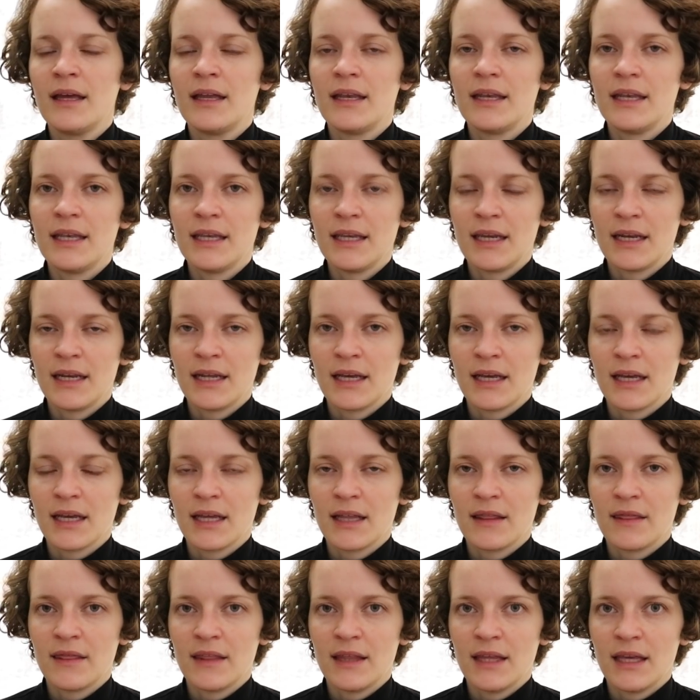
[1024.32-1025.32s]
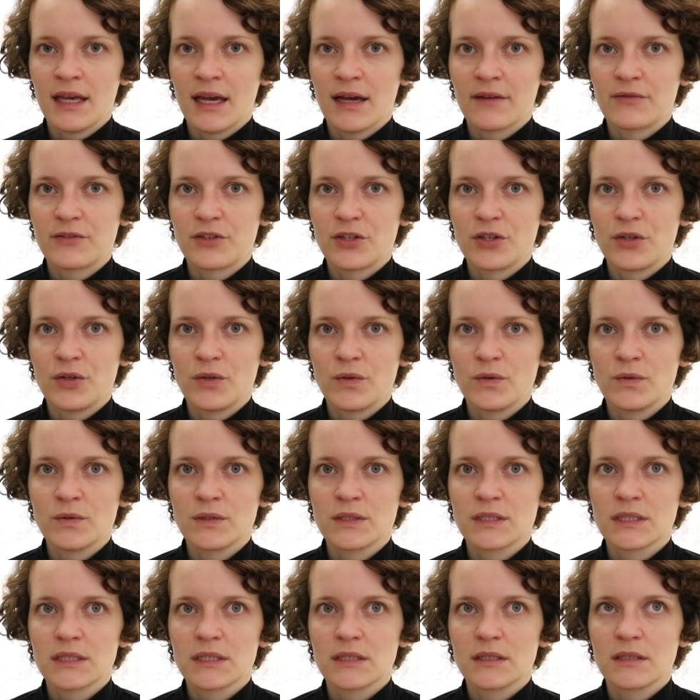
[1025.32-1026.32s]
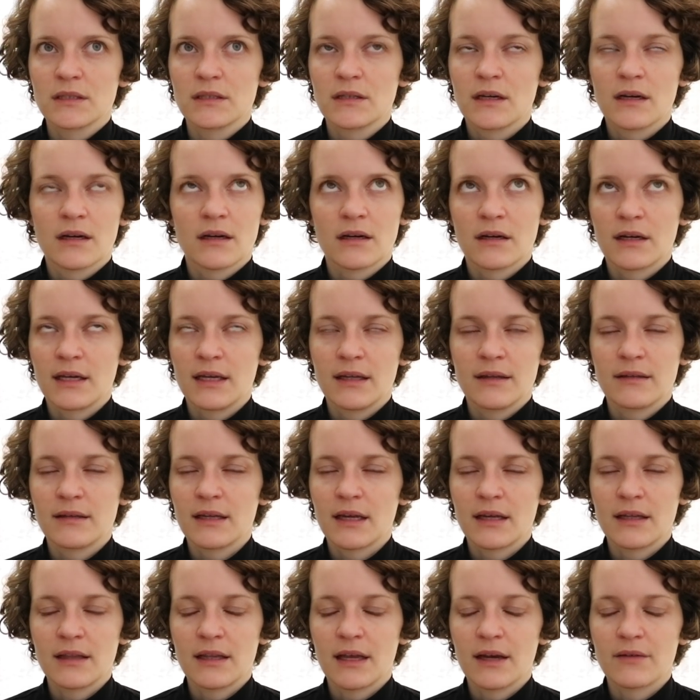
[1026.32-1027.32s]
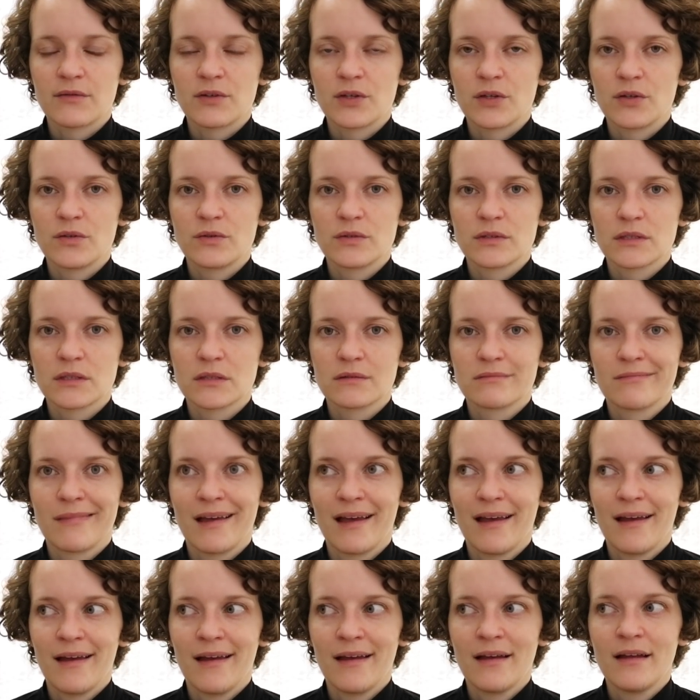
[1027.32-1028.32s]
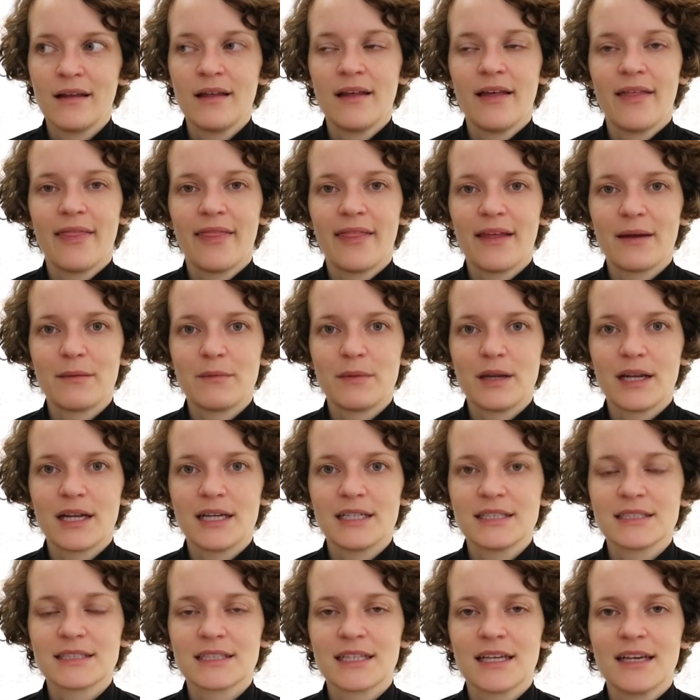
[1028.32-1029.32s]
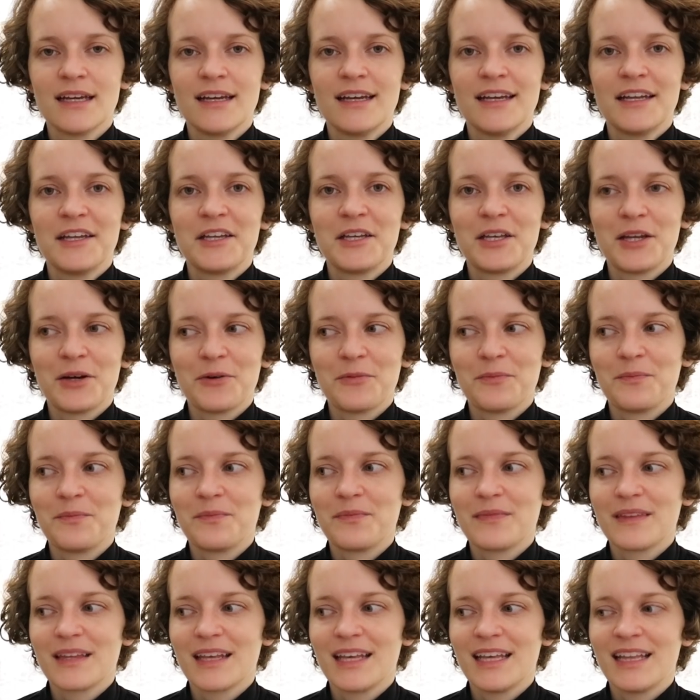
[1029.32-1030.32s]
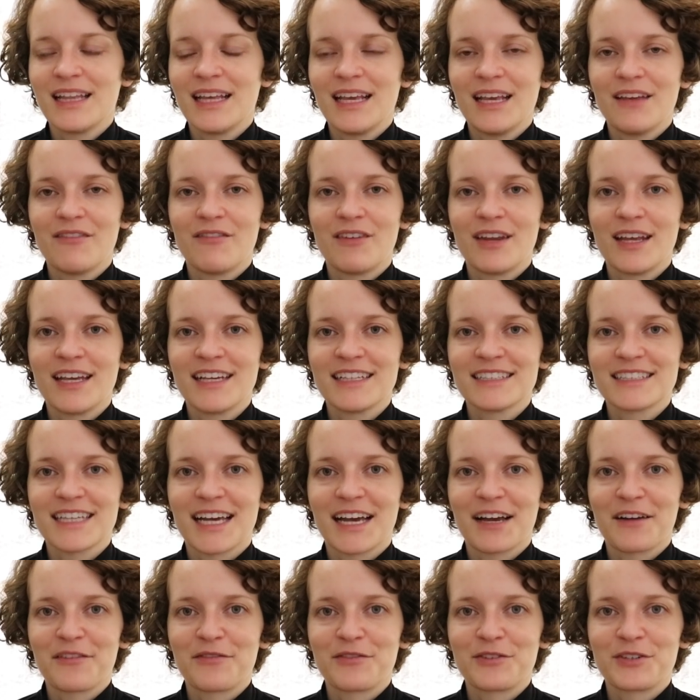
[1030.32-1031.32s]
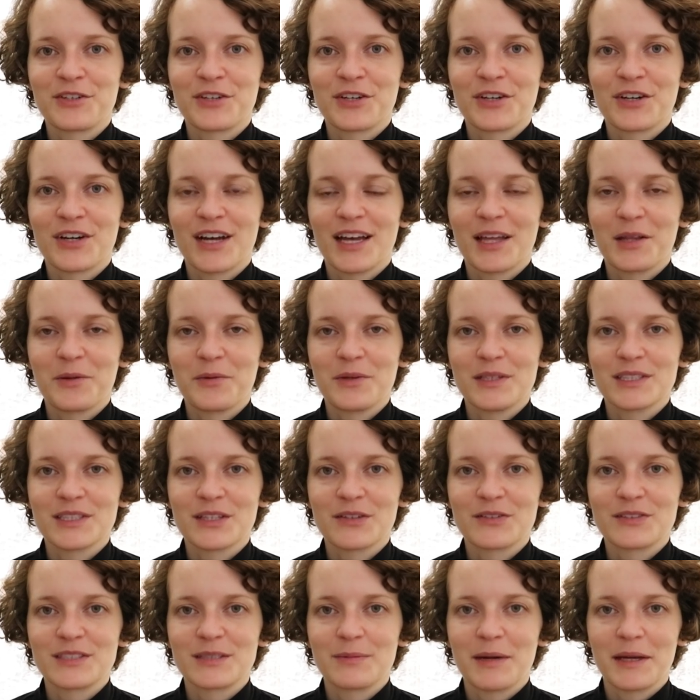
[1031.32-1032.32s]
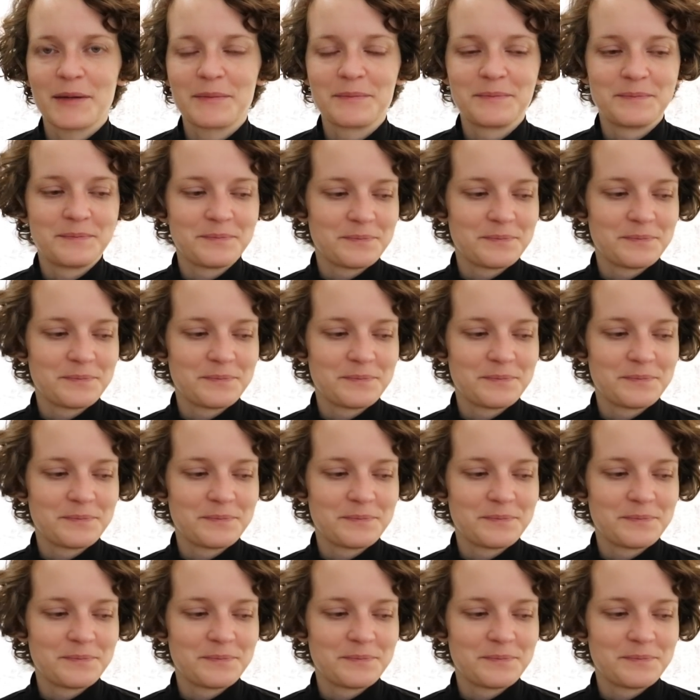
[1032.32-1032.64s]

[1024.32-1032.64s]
knitting in the afternoons, or not in the afternoons, that'd be nice. No, in the evenings after Eloise goes to bed.